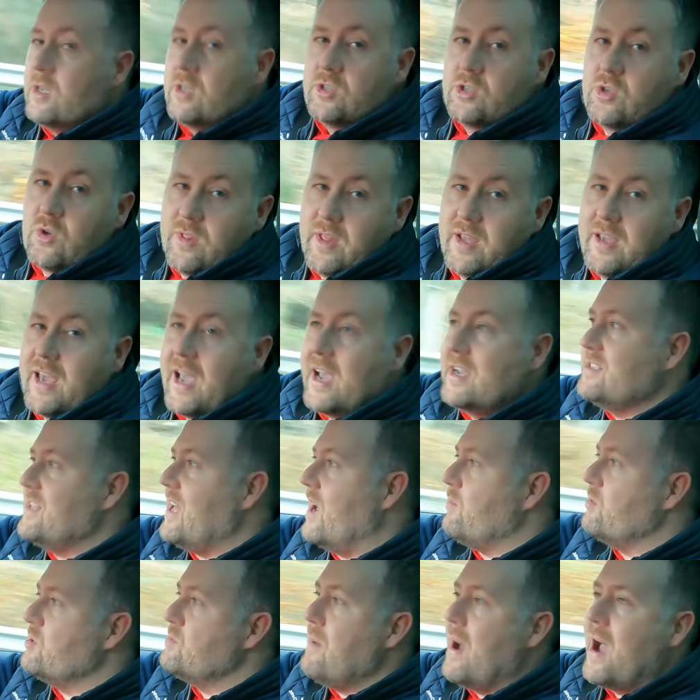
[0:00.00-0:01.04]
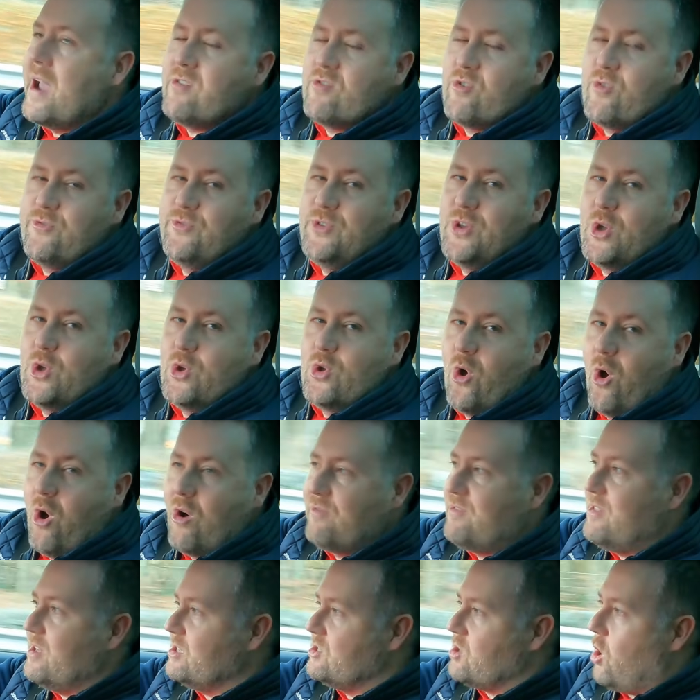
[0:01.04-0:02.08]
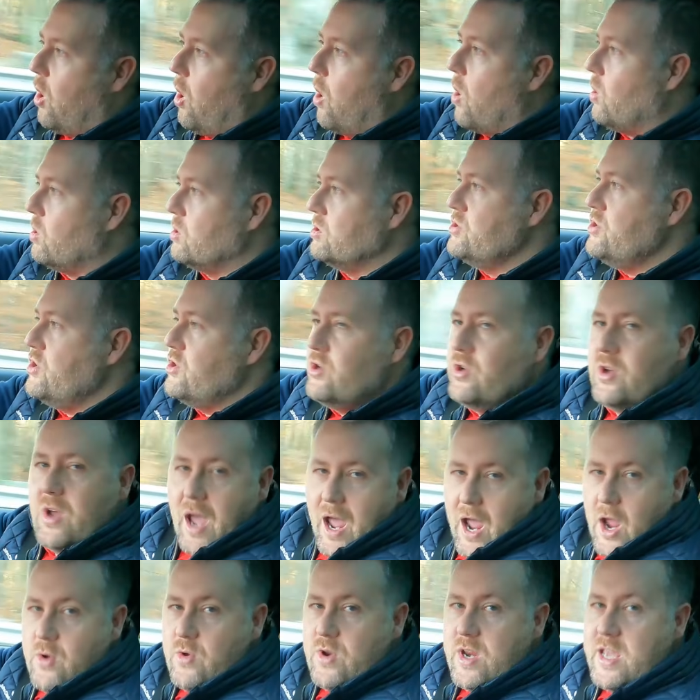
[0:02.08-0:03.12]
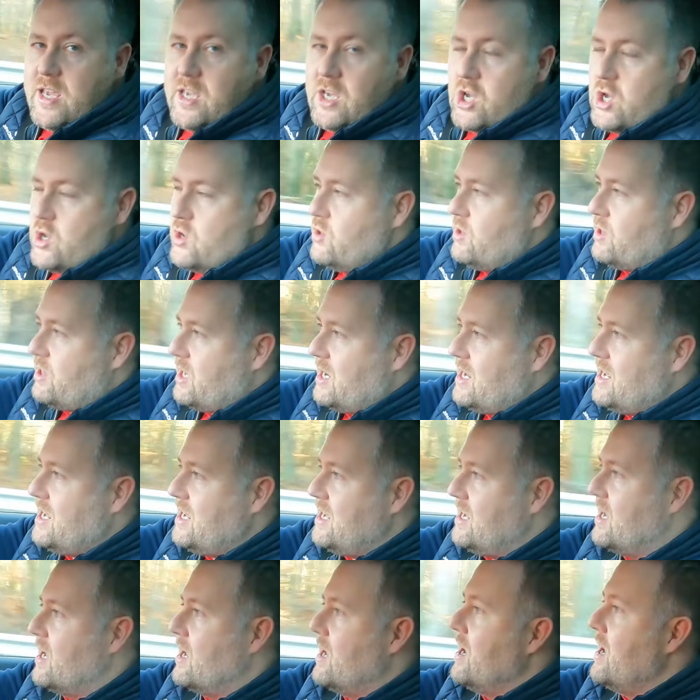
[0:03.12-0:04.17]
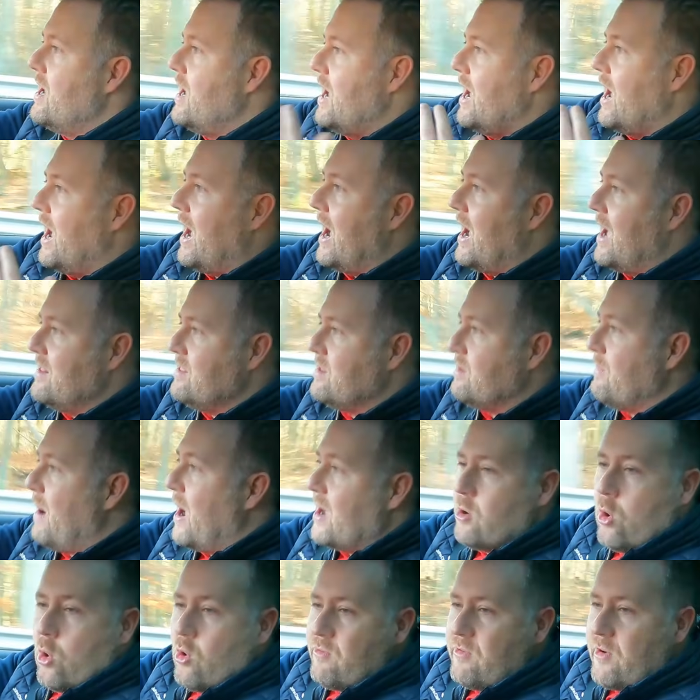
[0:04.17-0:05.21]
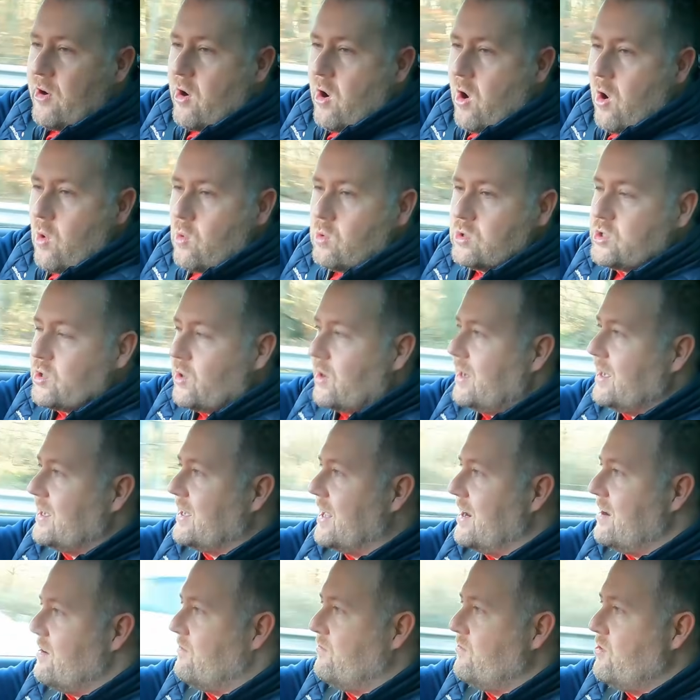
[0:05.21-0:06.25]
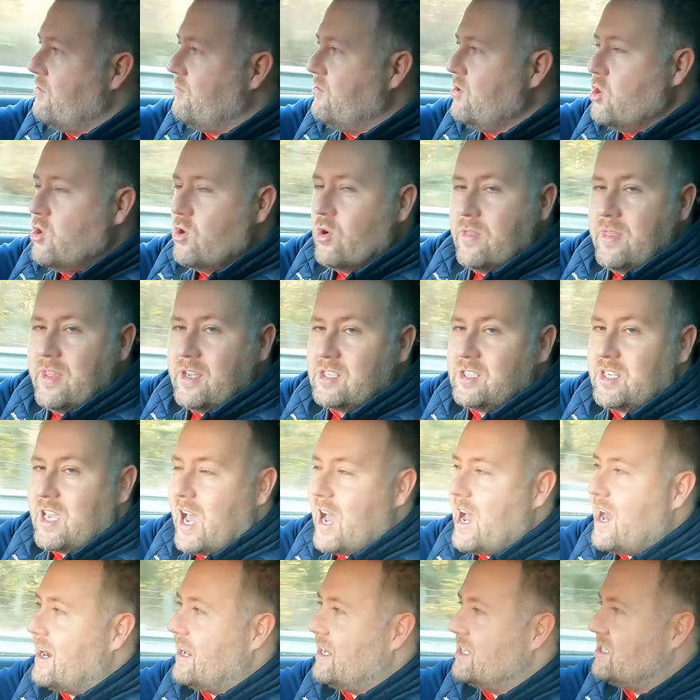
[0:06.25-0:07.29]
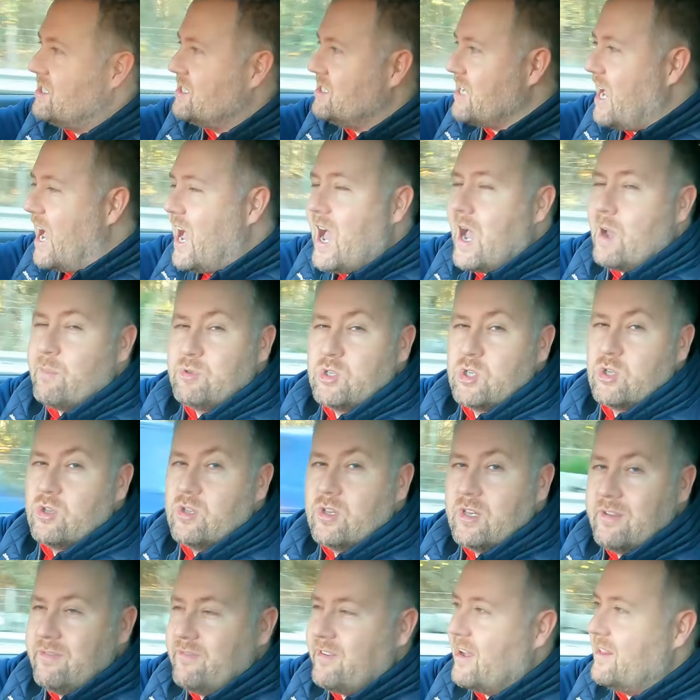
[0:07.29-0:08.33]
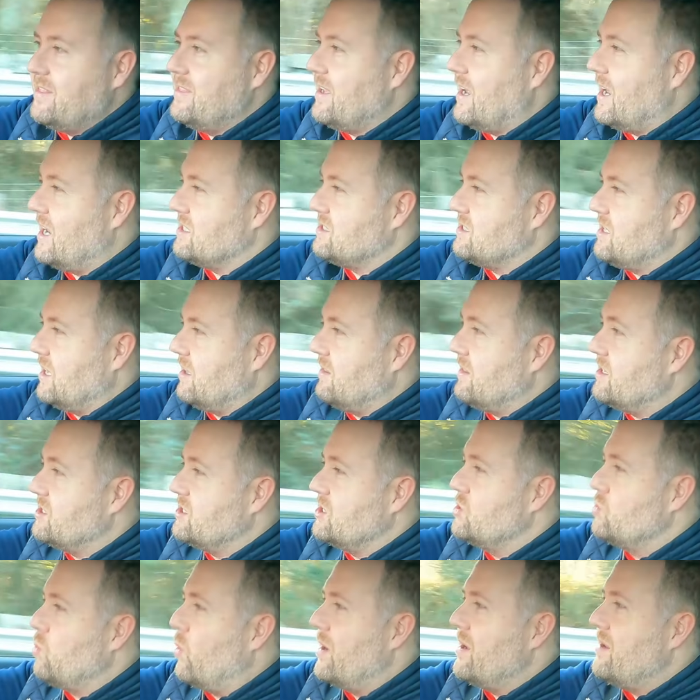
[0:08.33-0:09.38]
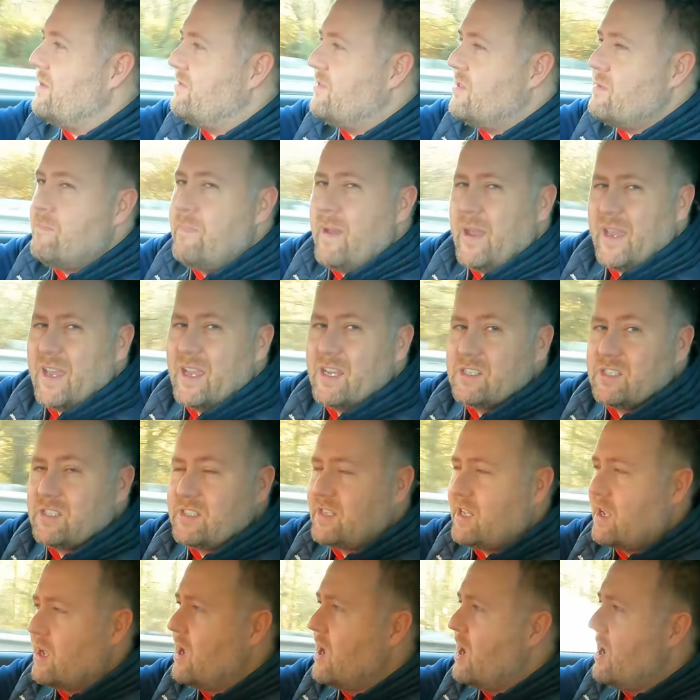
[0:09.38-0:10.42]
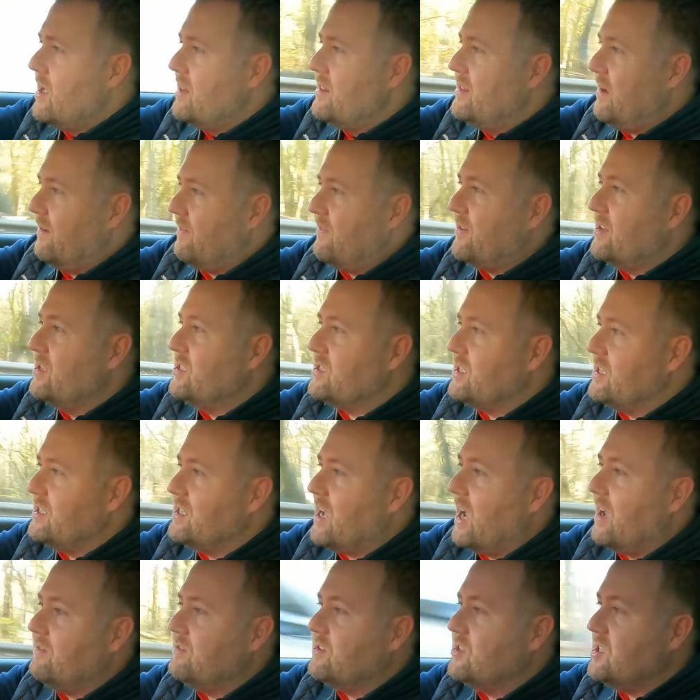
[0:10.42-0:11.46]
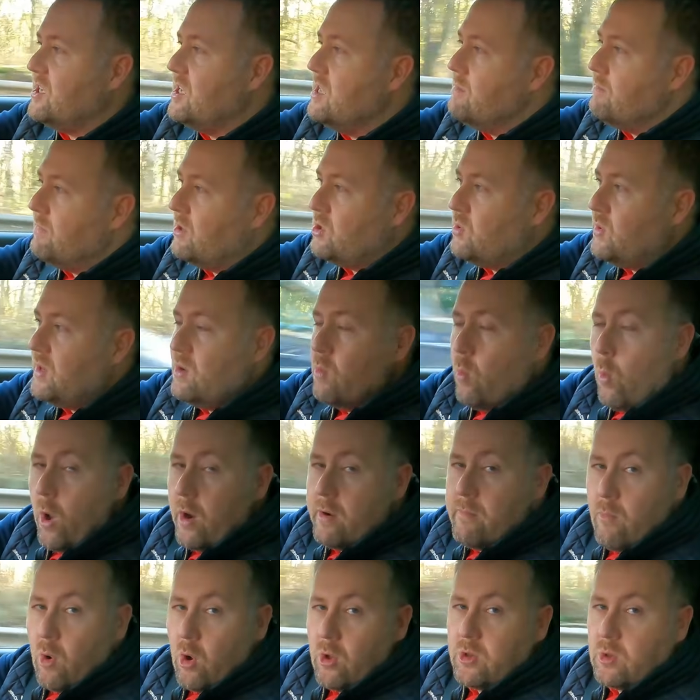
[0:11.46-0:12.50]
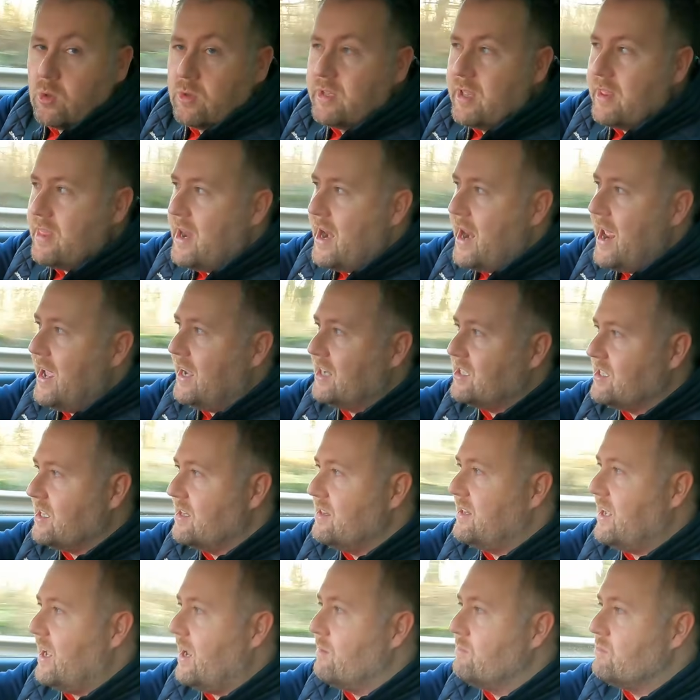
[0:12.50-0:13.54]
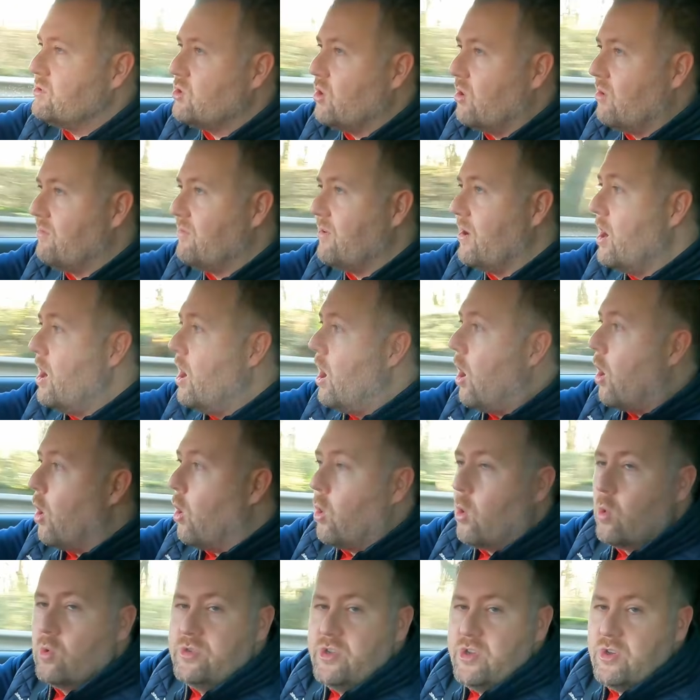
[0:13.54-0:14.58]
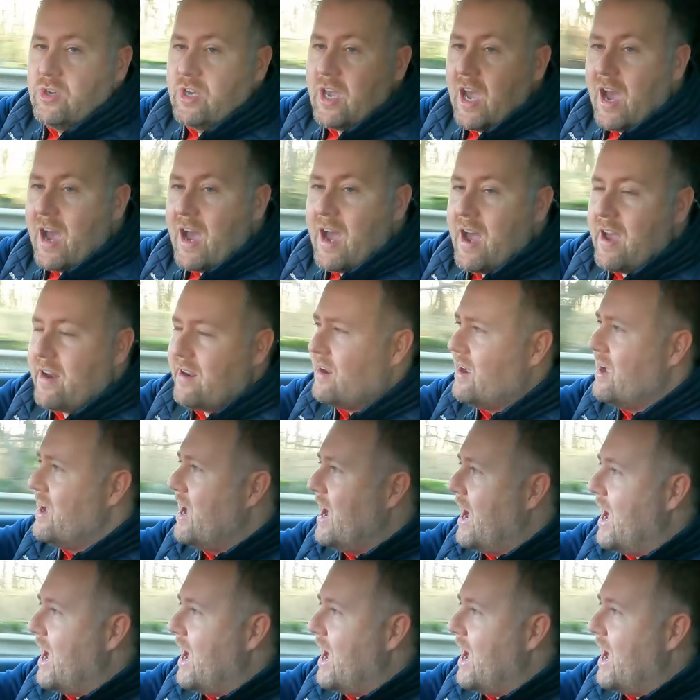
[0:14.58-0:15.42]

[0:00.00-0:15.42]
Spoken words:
So then guys, that was my review of this all-new Audi Q3, and my overall sort of kind of review on this car is absolutely fantastic. This is one of the biggest differences I've seen between one model to the next in terms of a whole new car.